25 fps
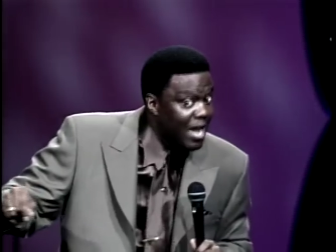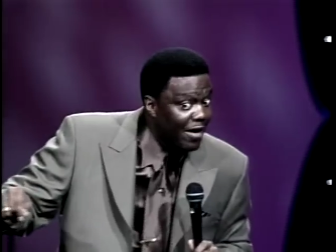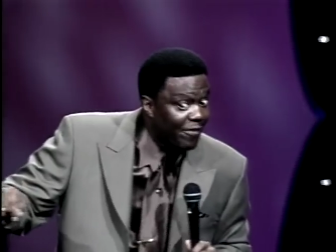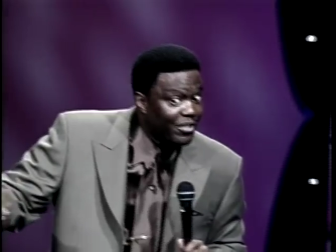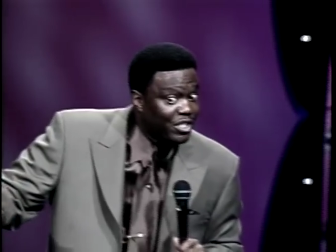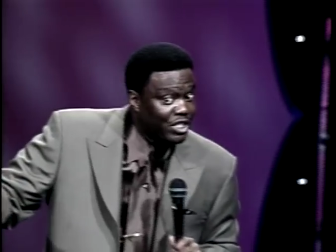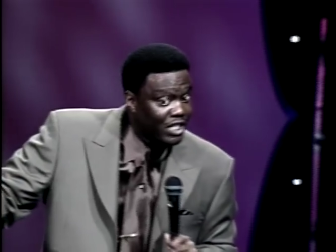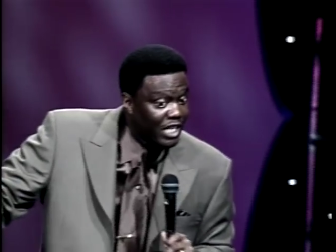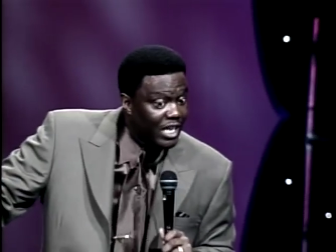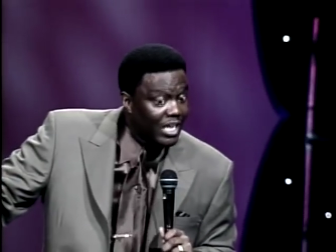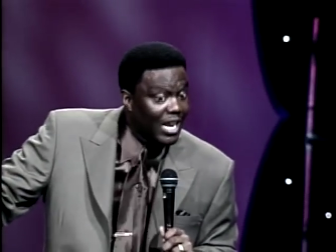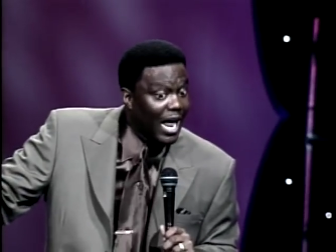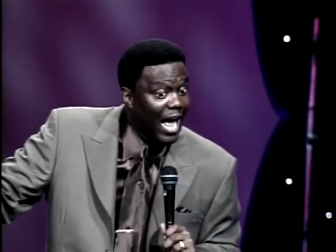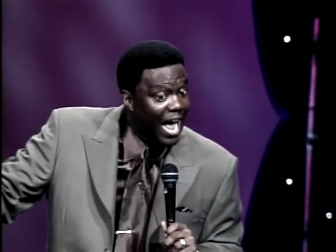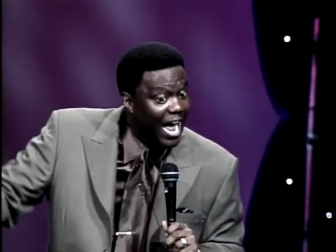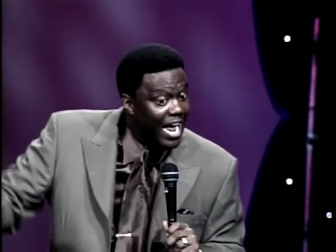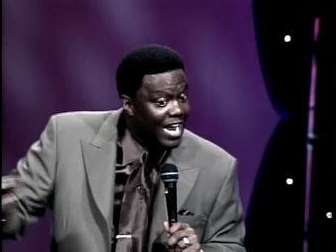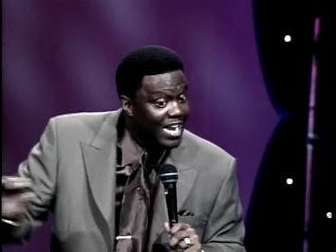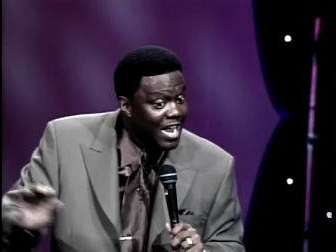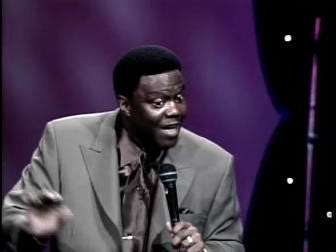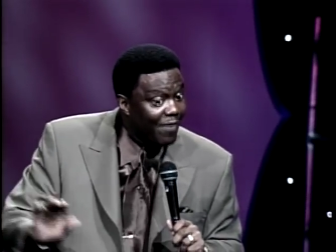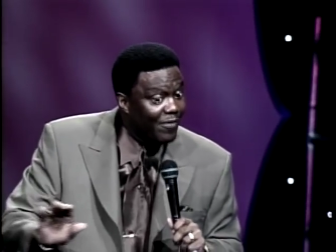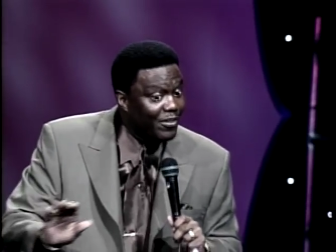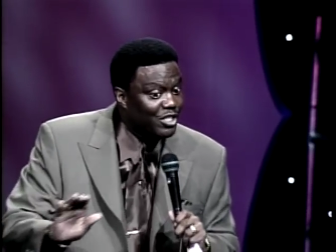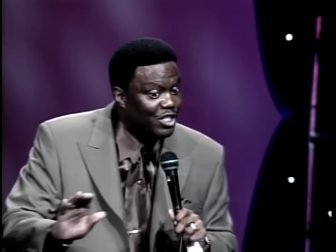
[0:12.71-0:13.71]
ain't never seen, I
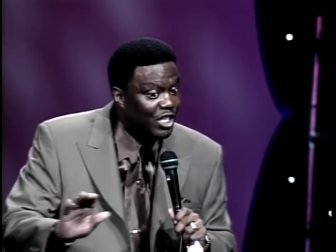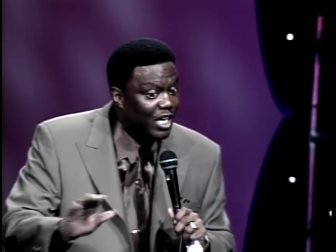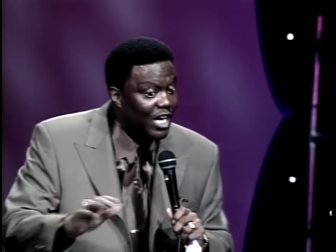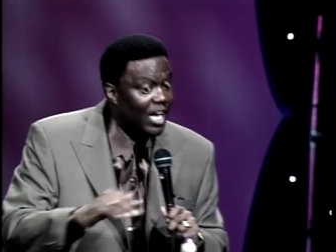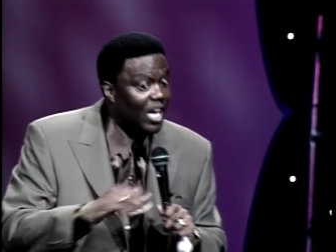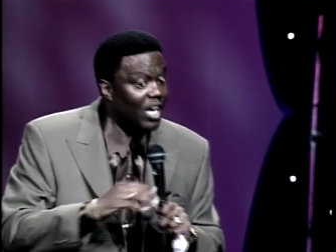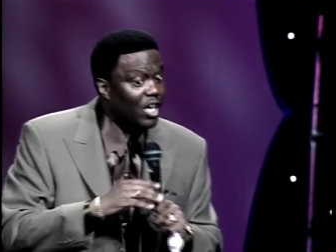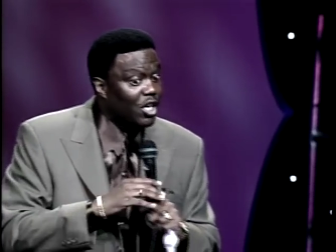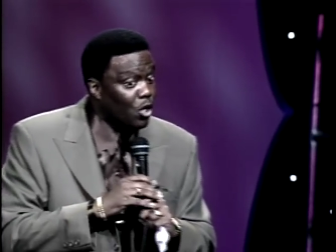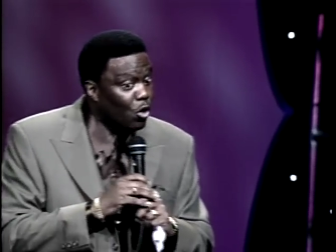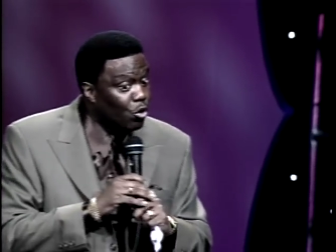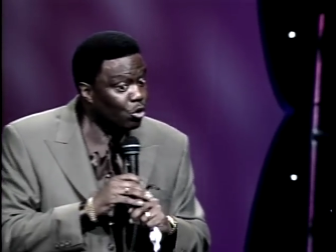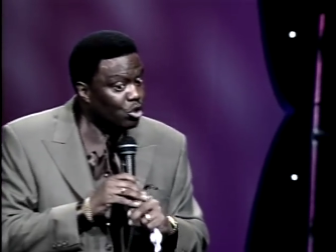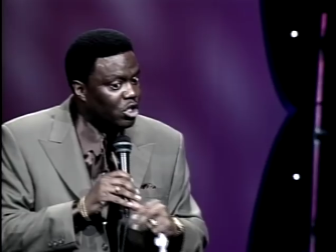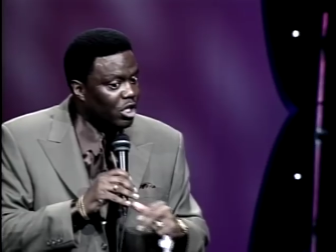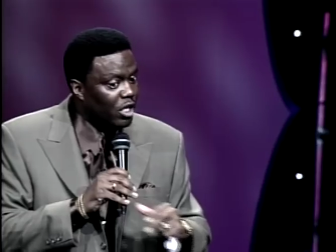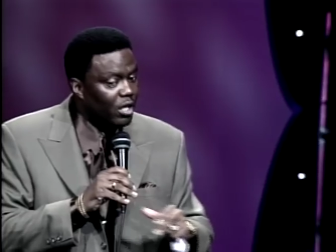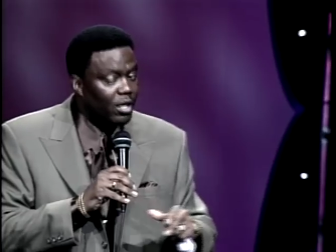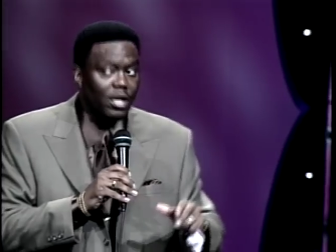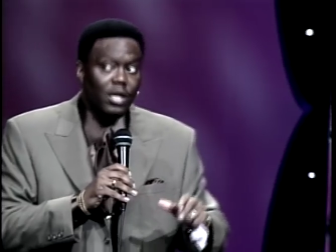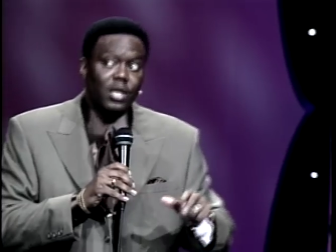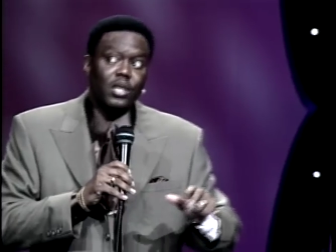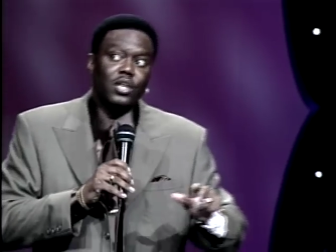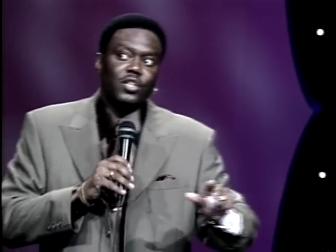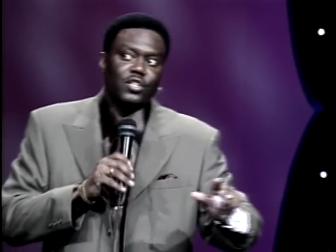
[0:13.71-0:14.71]
ain't never seen
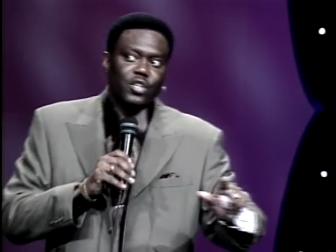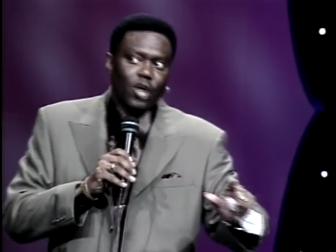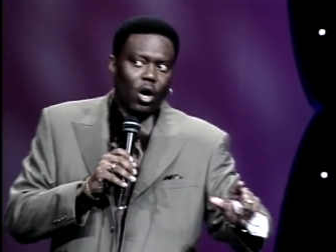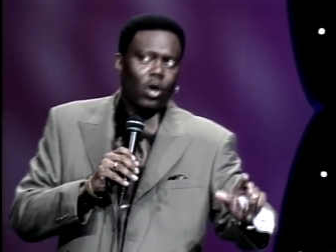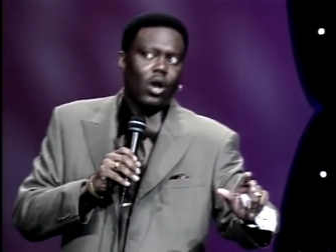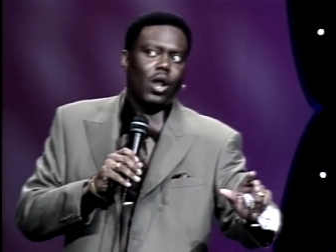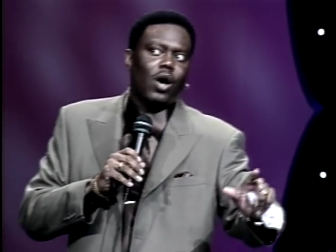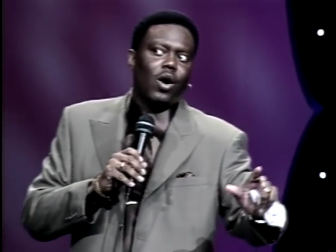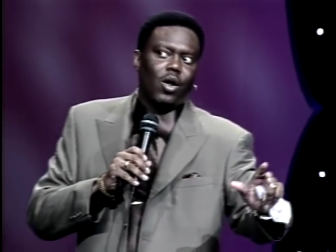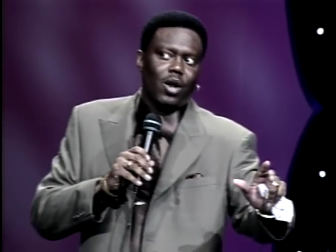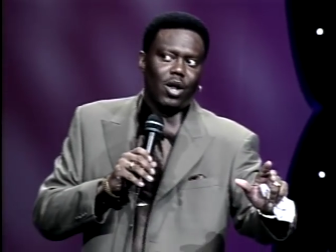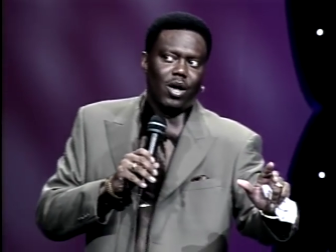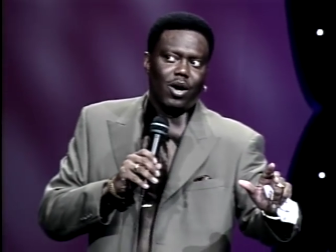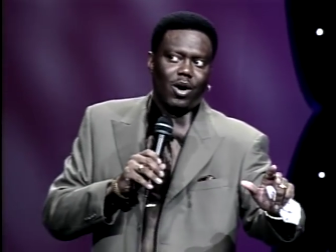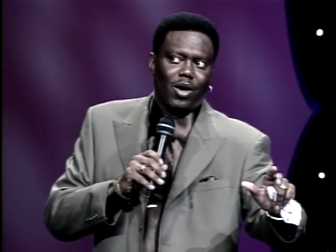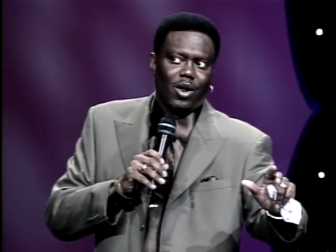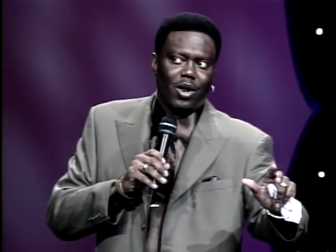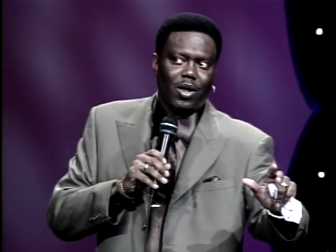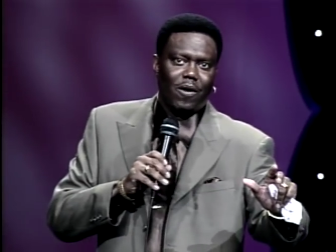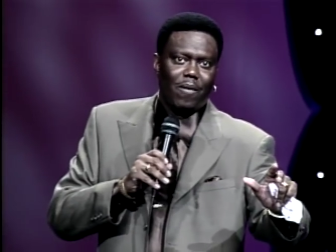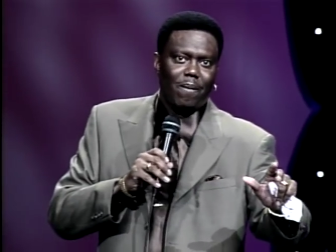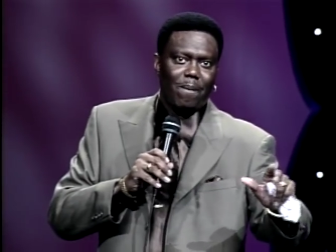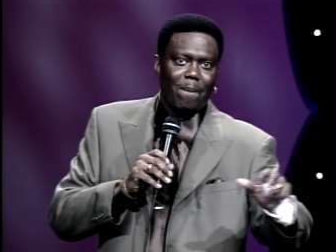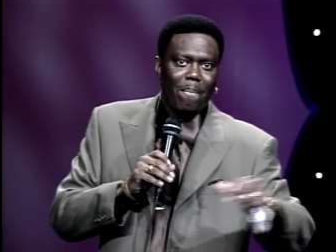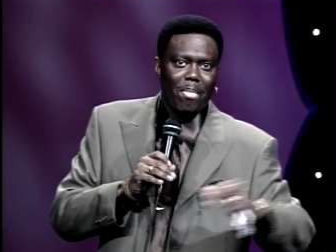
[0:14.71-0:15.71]
coochie. Hold on, hold on,
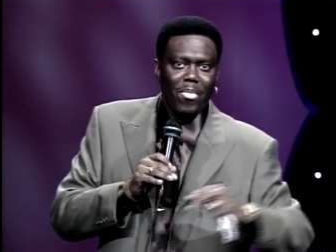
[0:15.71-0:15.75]
hold on.